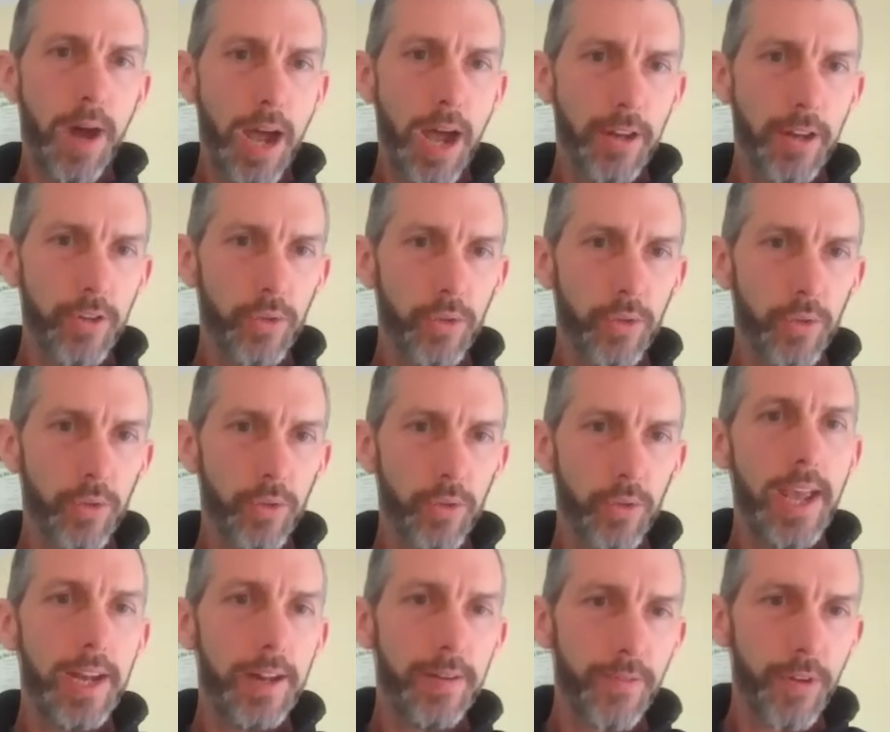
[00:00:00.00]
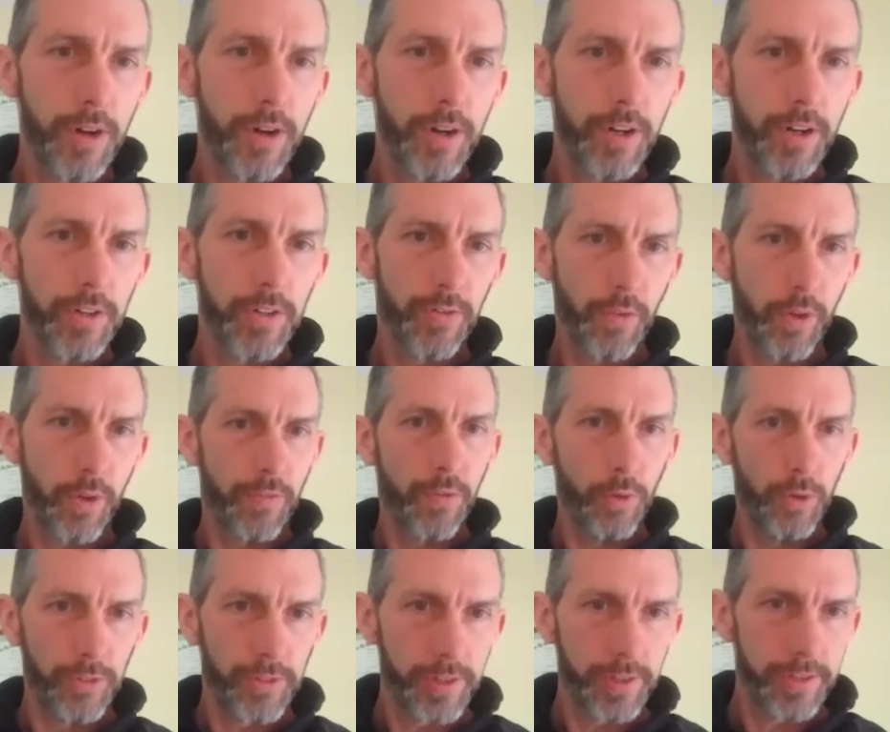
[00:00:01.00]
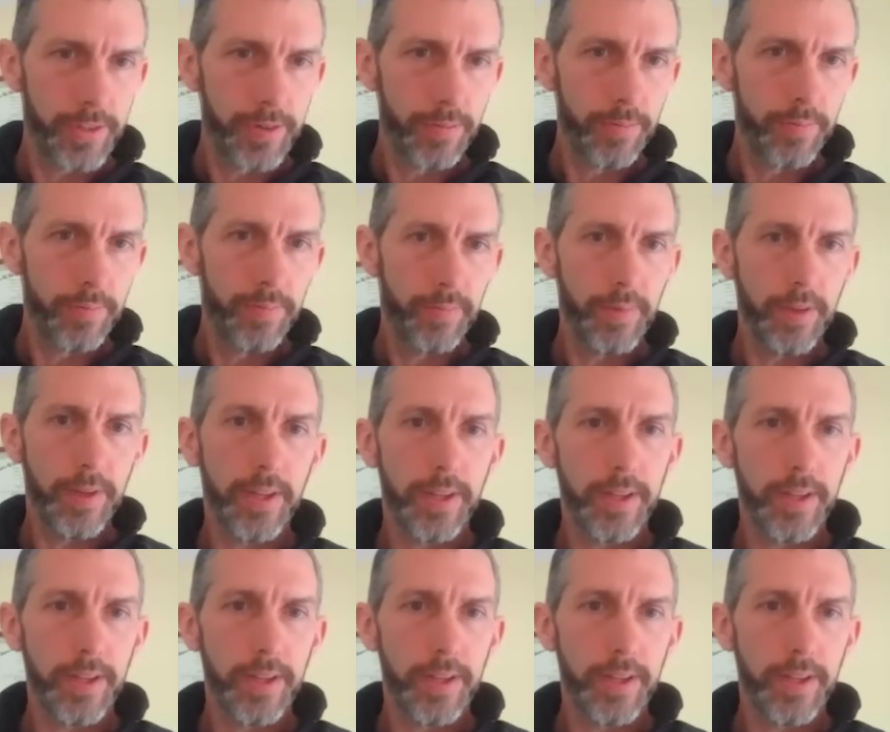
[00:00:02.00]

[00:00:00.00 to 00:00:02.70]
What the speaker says: modules and inverters for full system